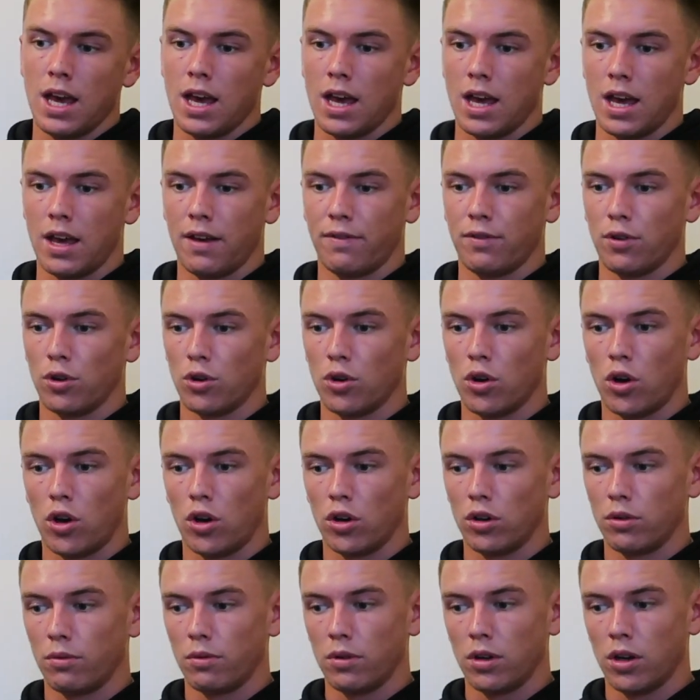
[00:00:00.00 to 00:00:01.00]
if you're
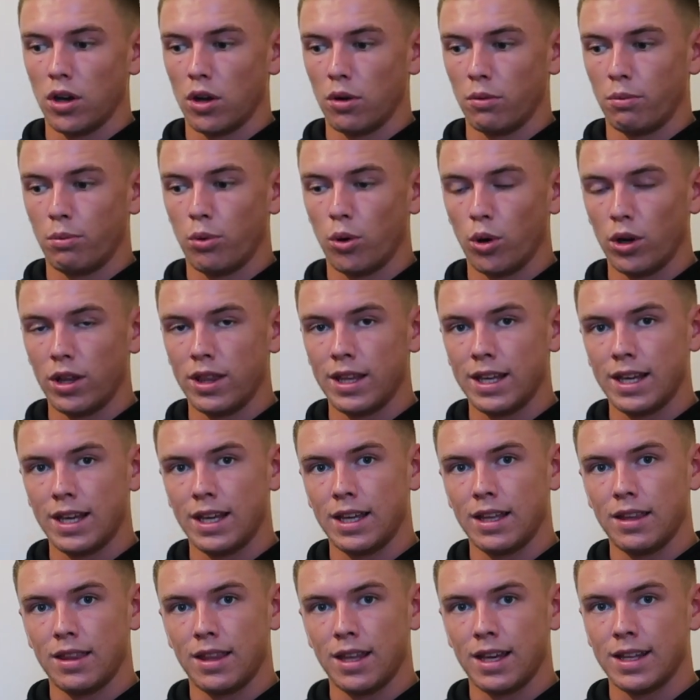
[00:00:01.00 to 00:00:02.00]
not, you know, putting
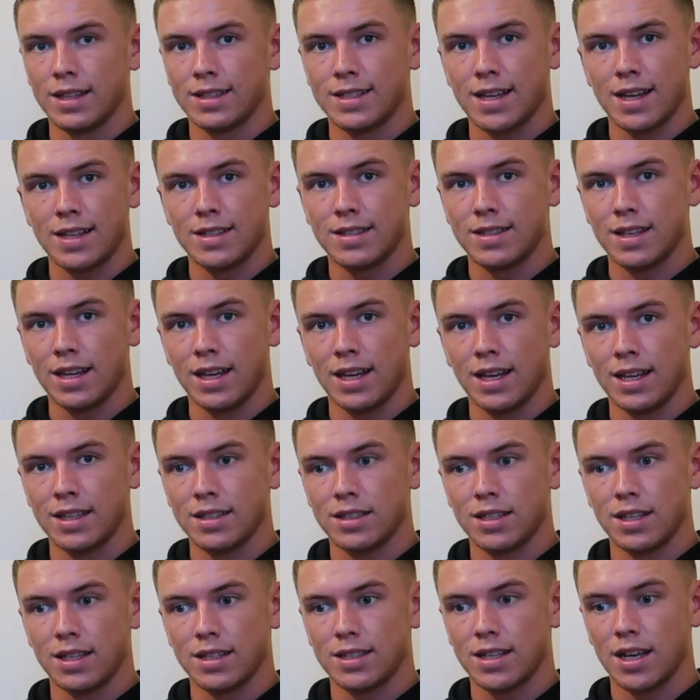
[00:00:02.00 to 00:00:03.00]
the intensity
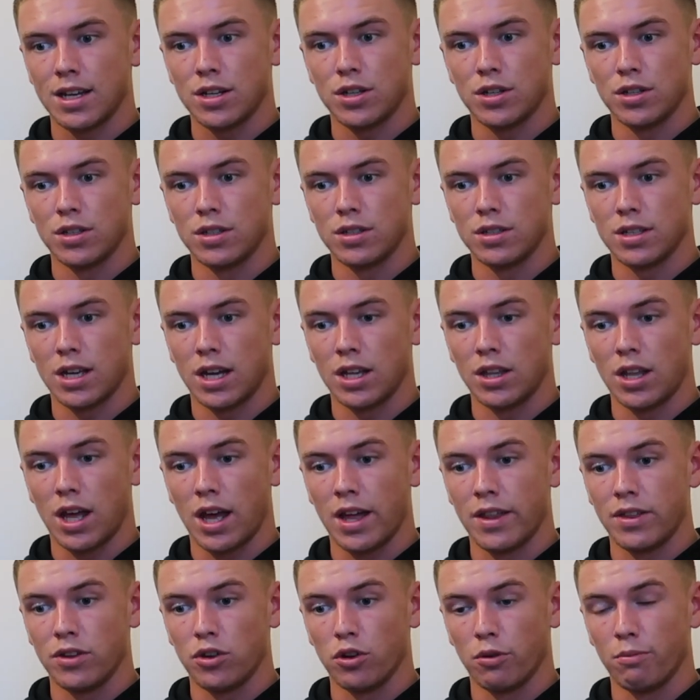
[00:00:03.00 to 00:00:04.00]
into the sessions,
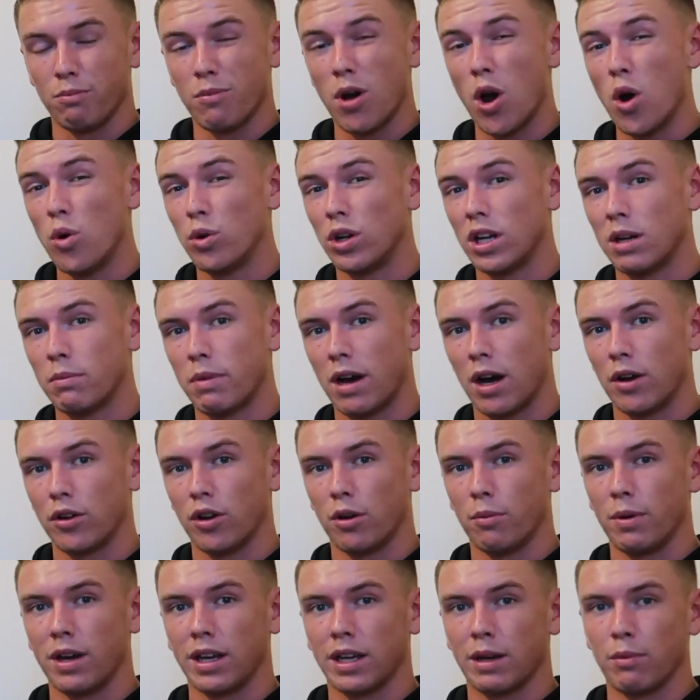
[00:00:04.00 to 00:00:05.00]
and you're moaning about
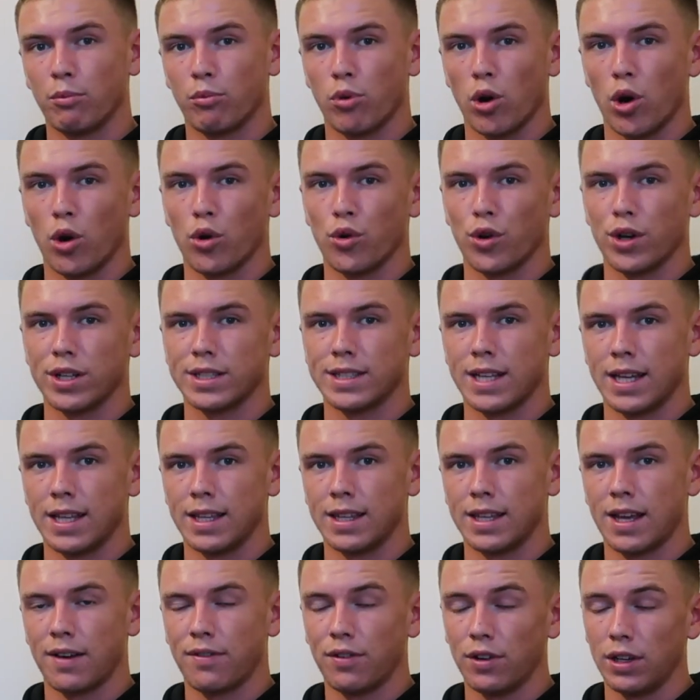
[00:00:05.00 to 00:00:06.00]
not making progress,
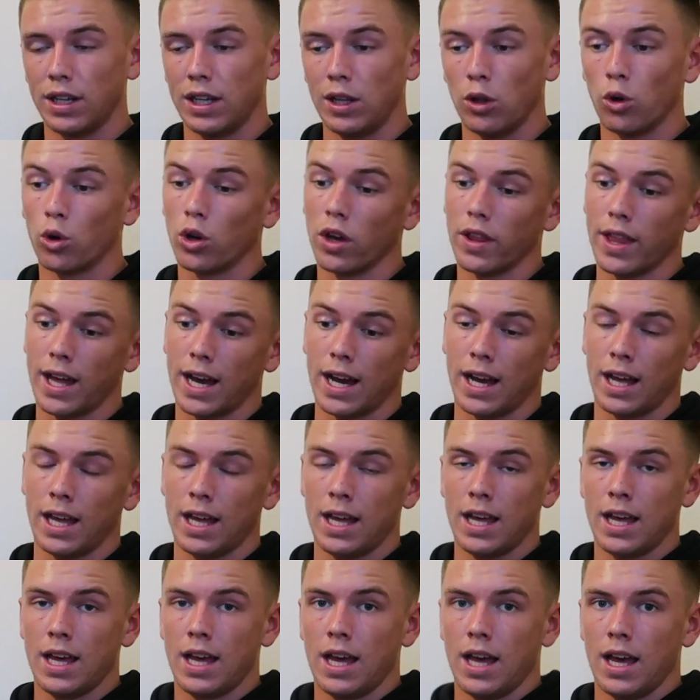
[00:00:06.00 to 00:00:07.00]
then definitely look at that,
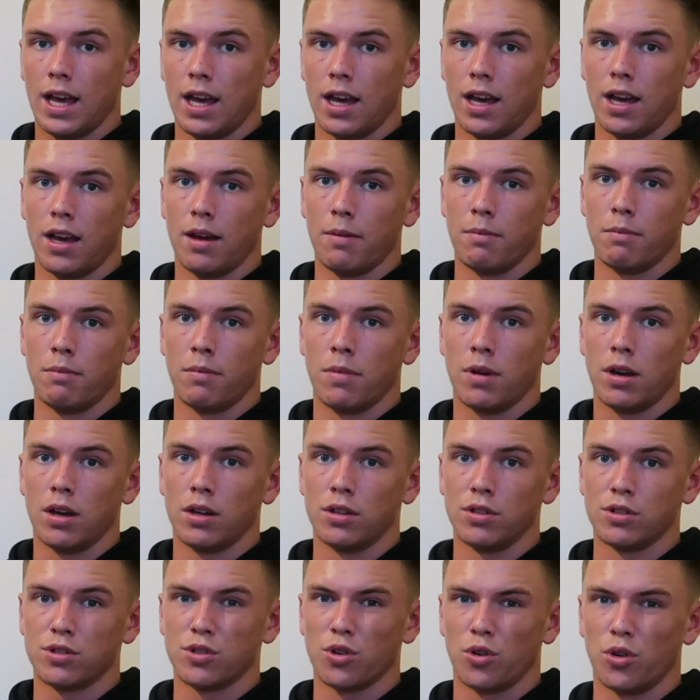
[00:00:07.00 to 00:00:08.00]

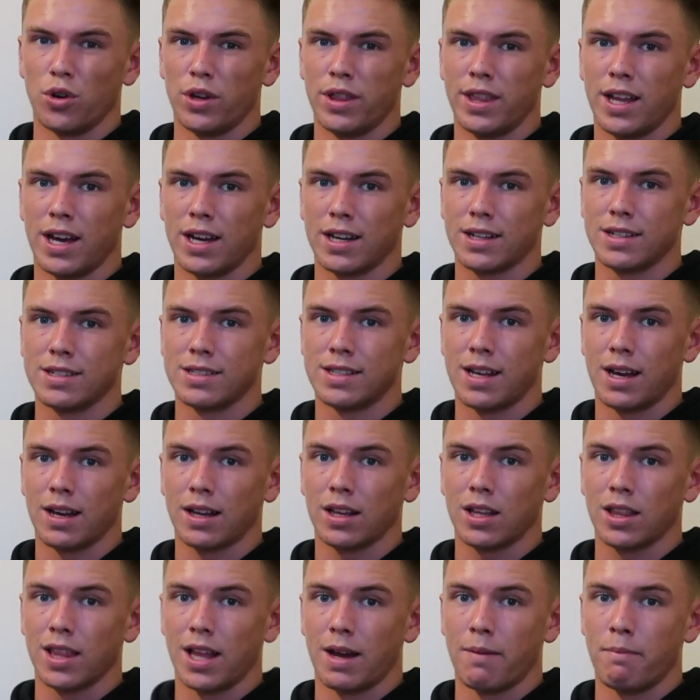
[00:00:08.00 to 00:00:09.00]
and sorting that, because
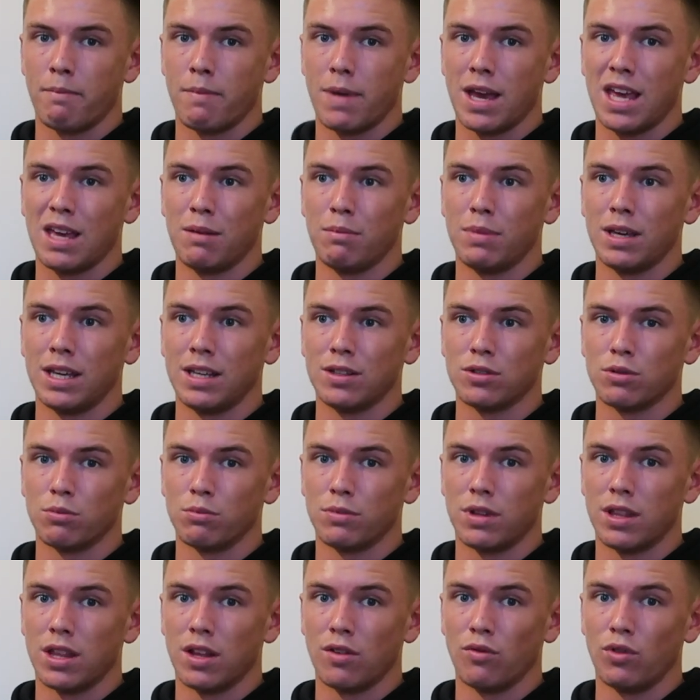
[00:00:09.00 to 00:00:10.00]
that may be
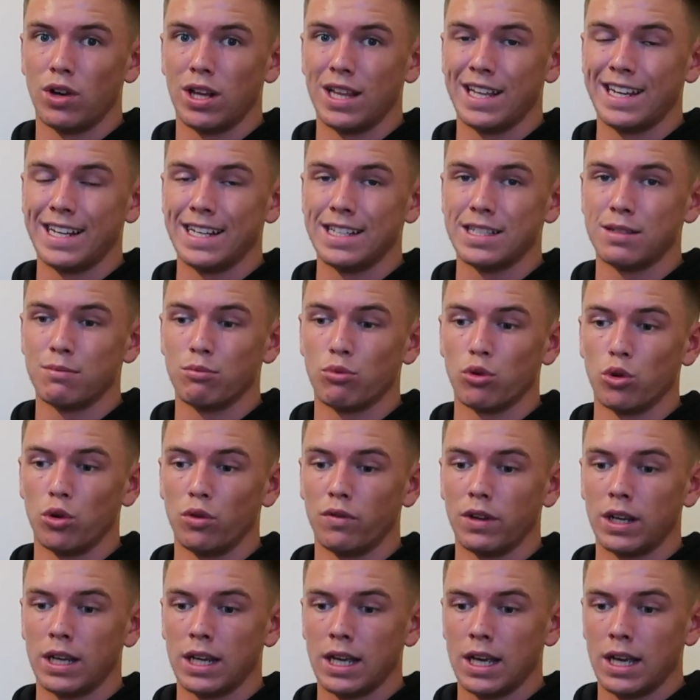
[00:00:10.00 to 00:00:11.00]
something that really needs
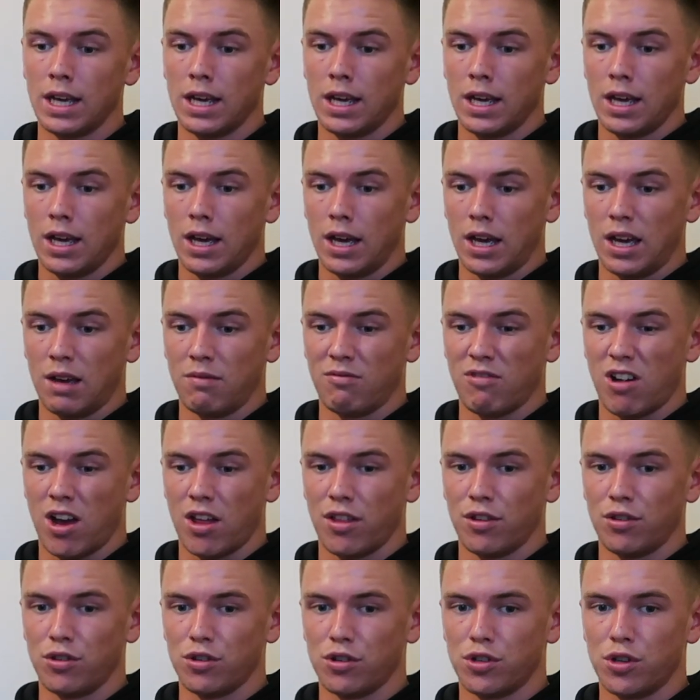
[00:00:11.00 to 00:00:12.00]
improving,
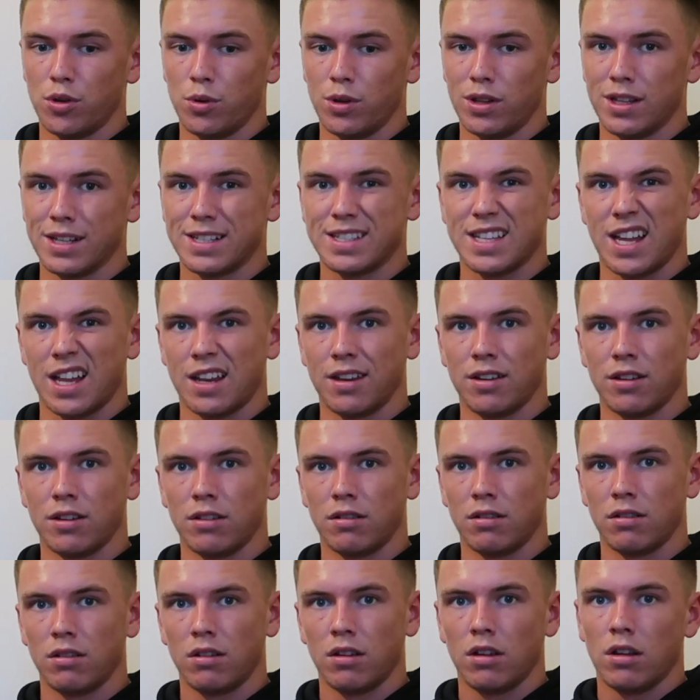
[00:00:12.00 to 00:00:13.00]
rather than just doing the standard